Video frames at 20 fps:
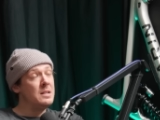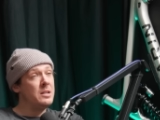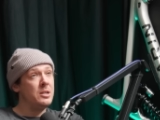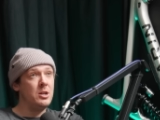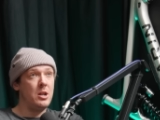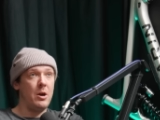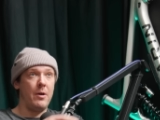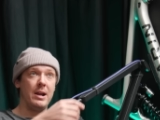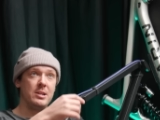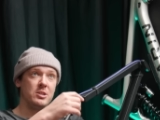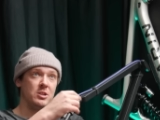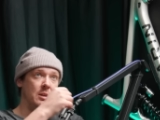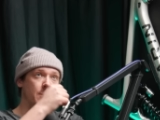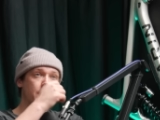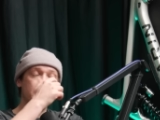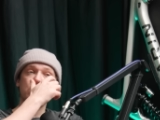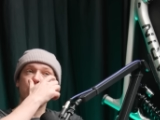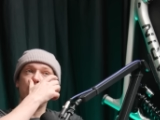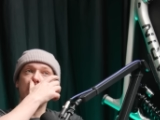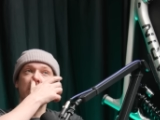You know, actually, in
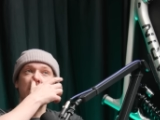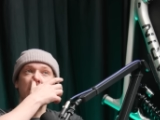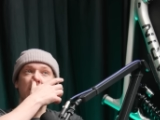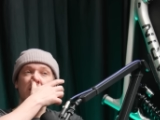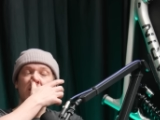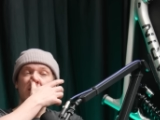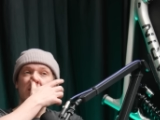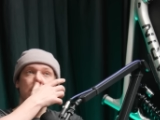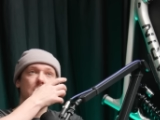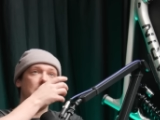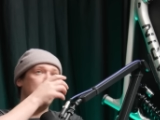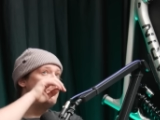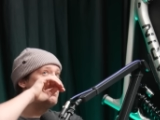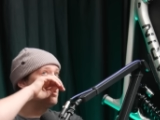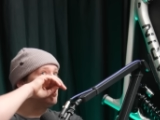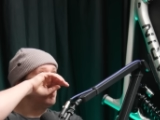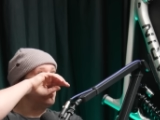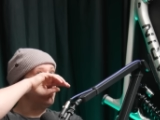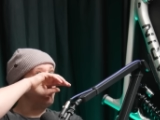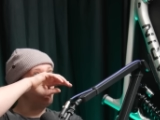
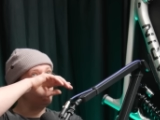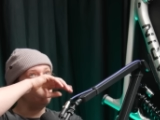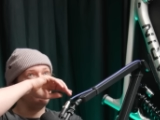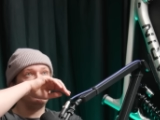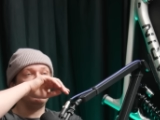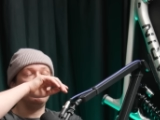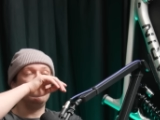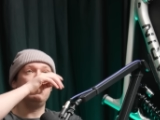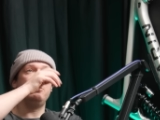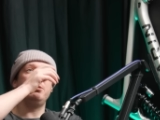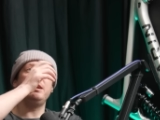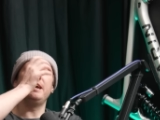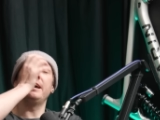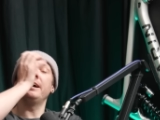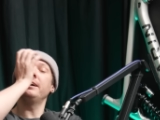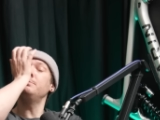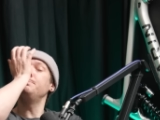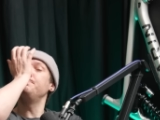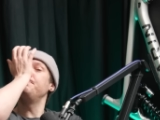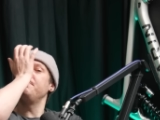between Christmas and New
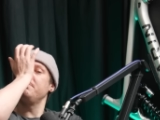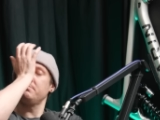Year,